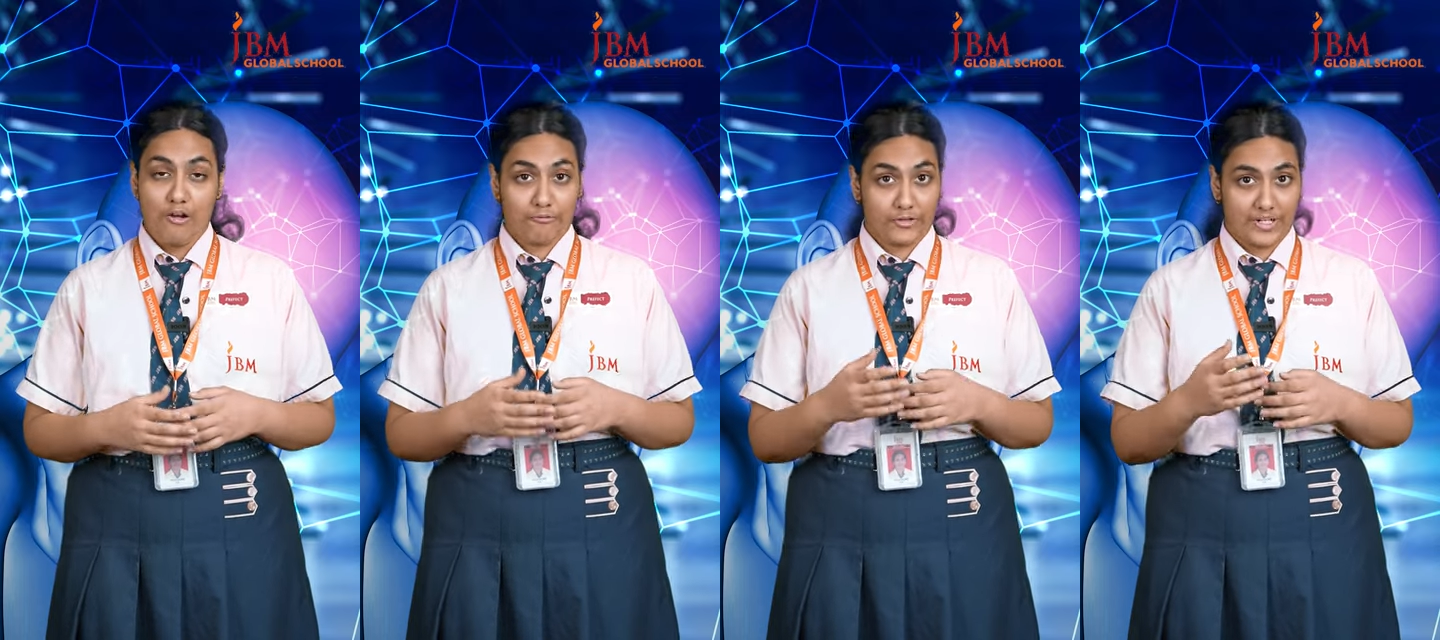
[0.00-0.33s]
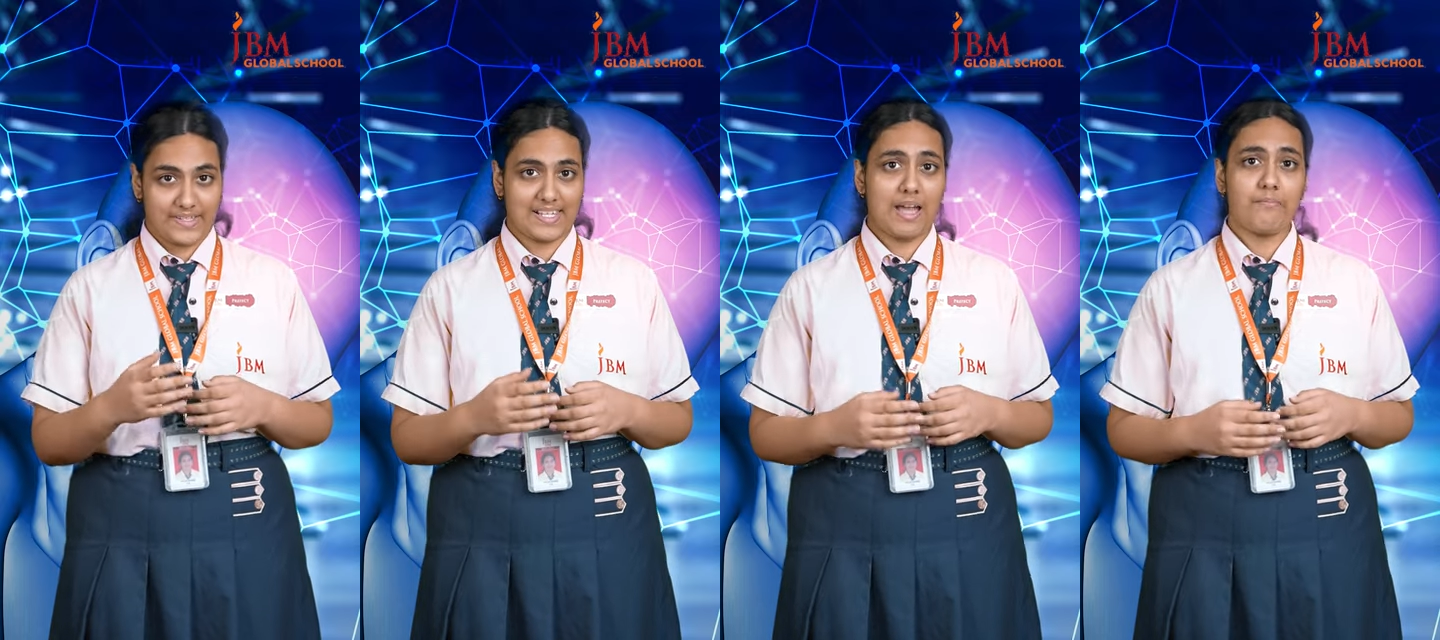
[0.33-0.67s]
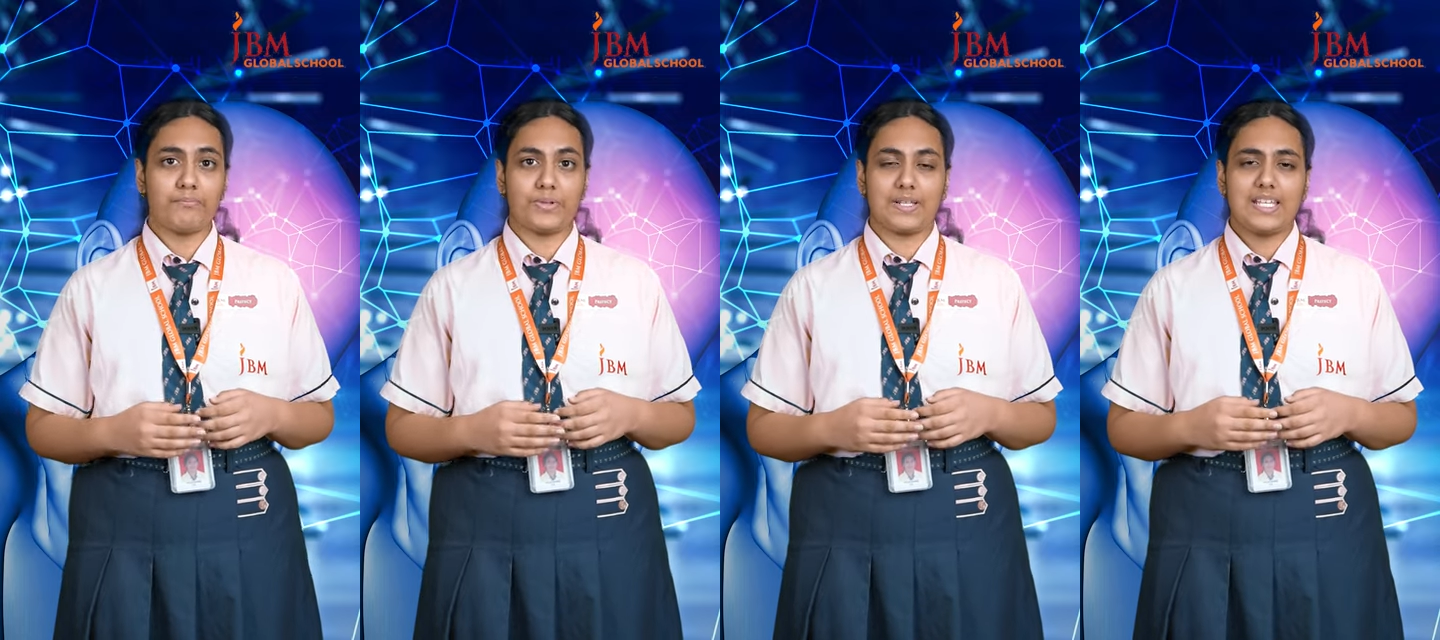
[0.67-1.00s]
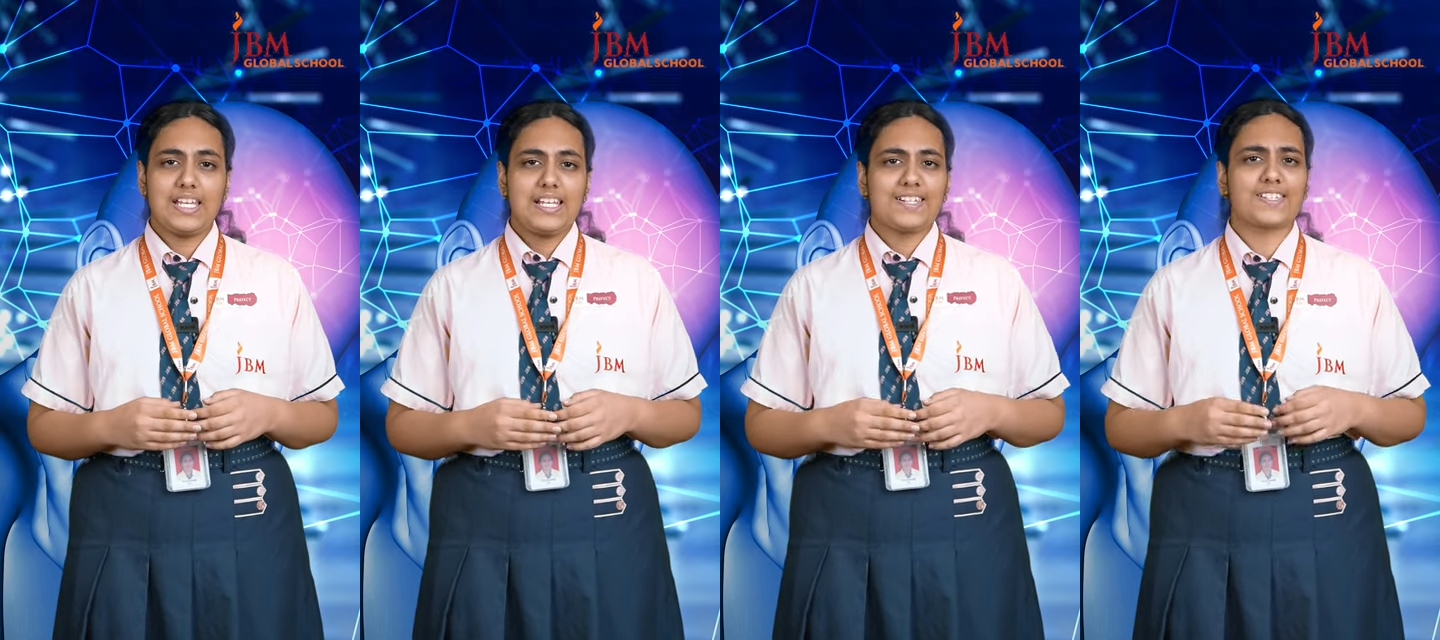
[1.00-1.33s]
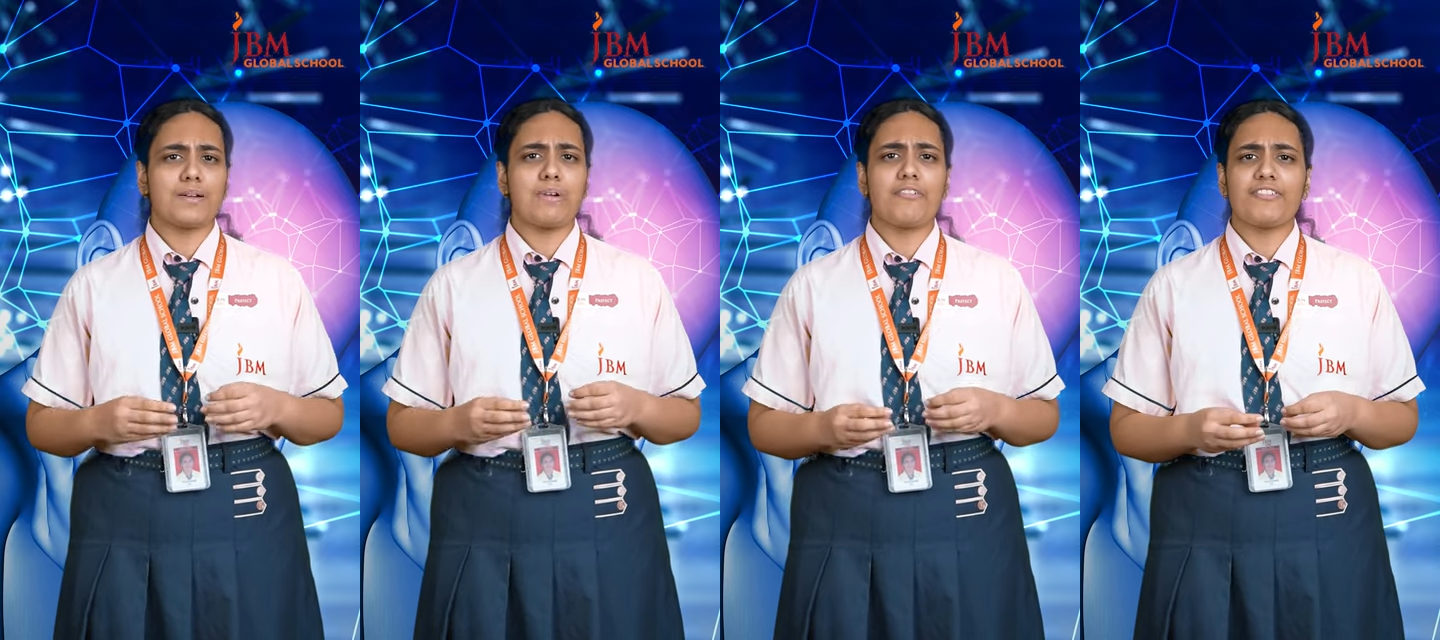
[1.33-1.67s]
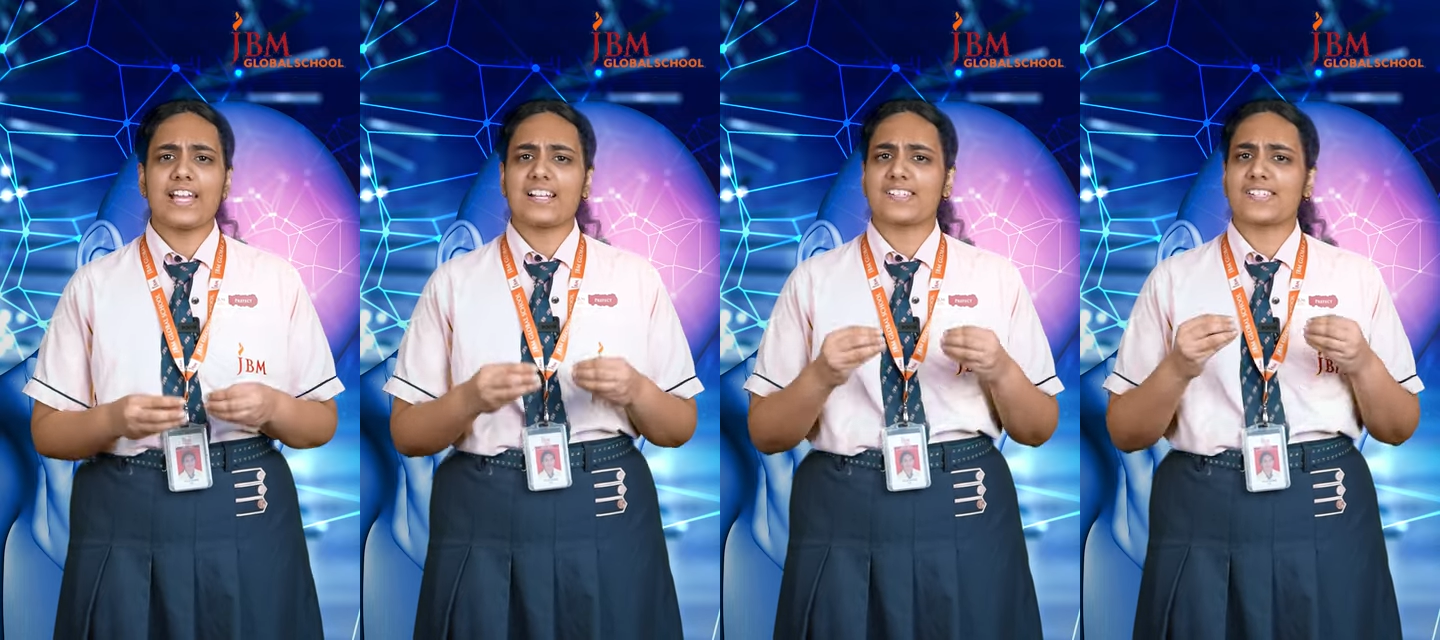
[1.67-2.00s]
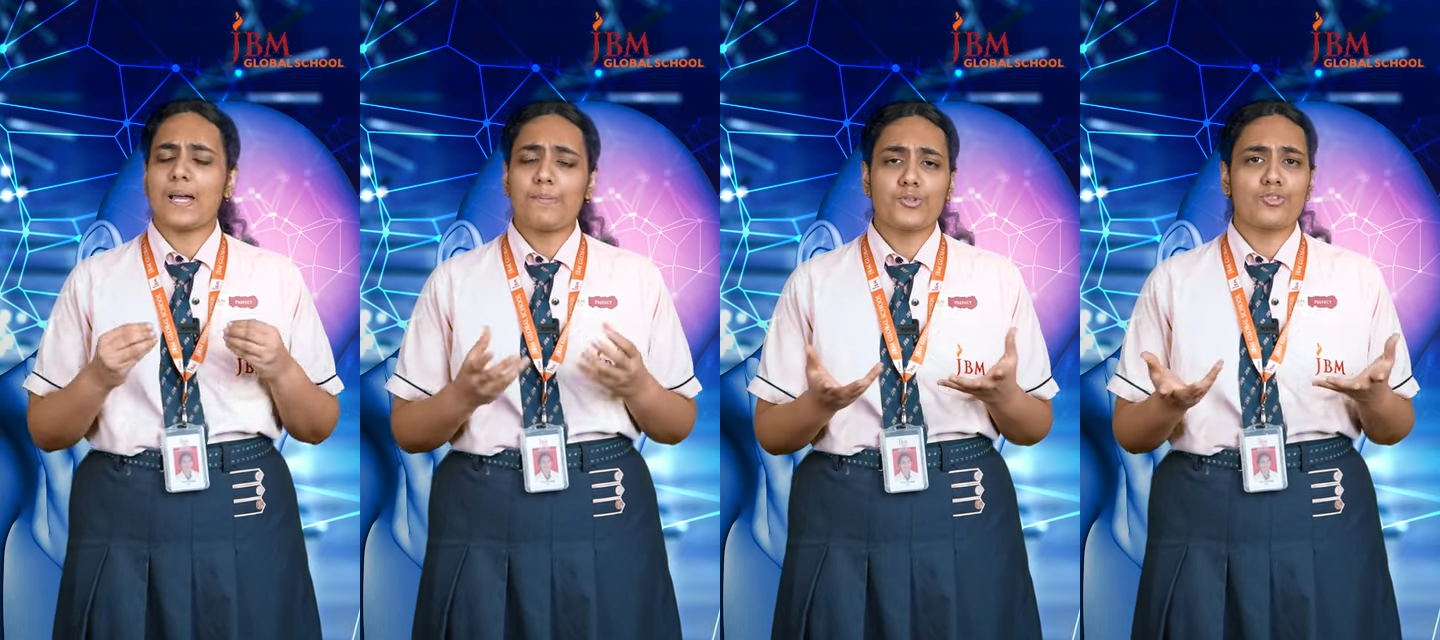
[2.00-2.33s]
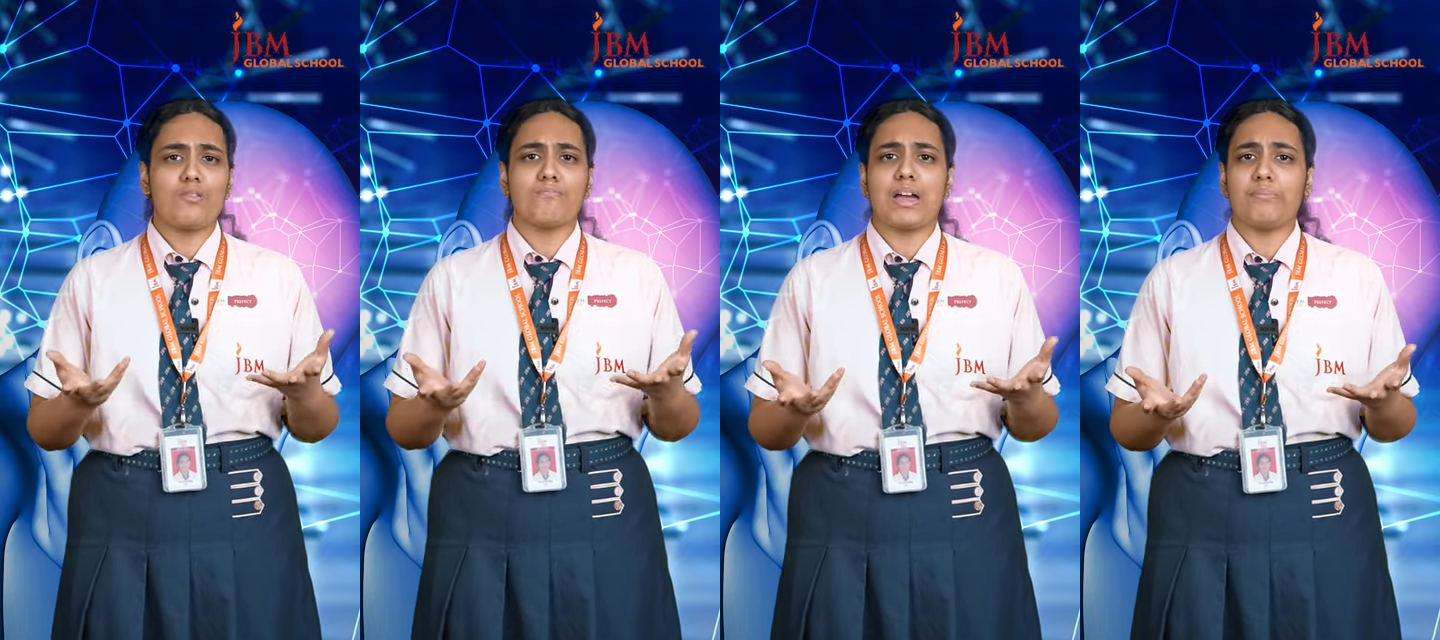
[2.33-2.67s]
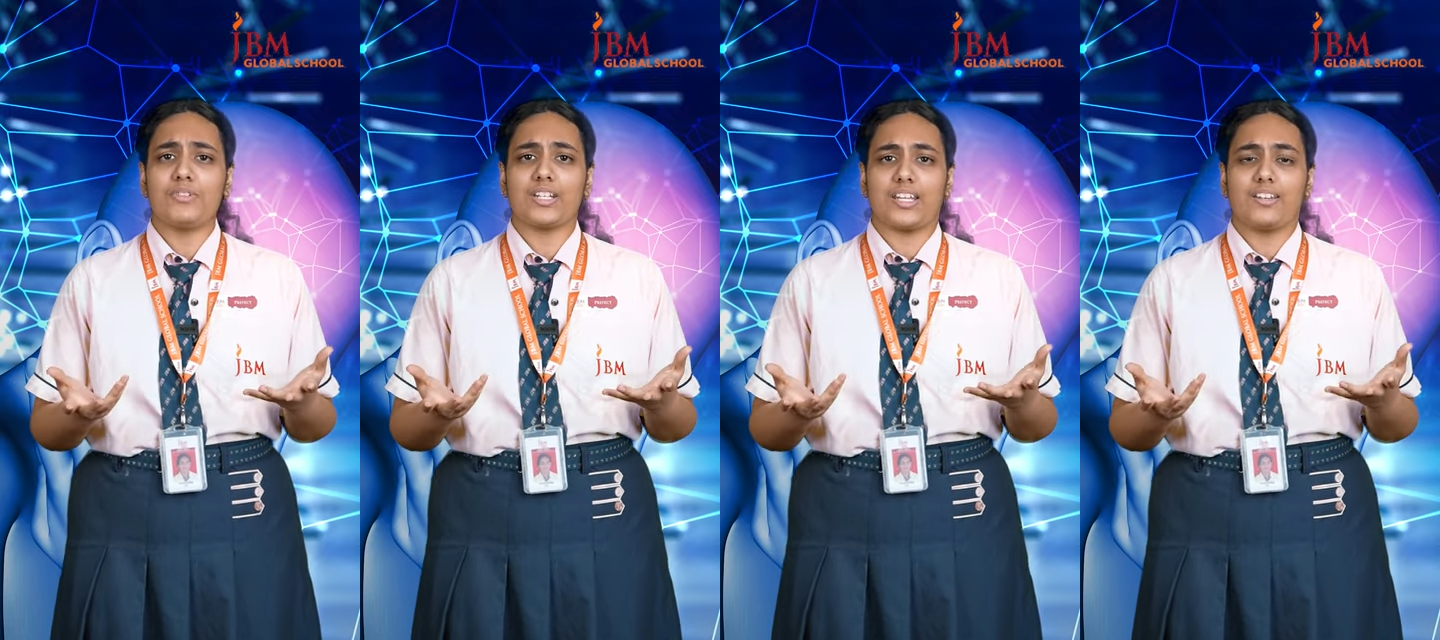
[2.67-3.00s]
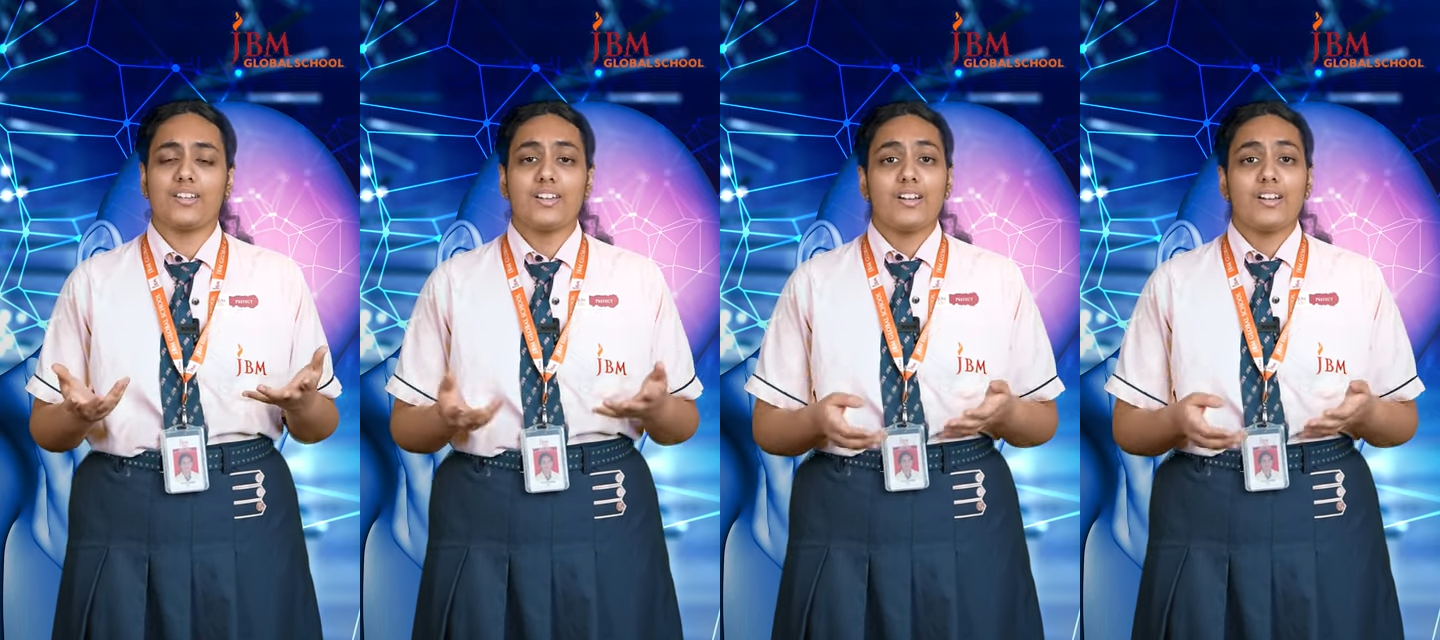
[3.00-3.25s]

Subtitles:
For example, some have exceptional memory,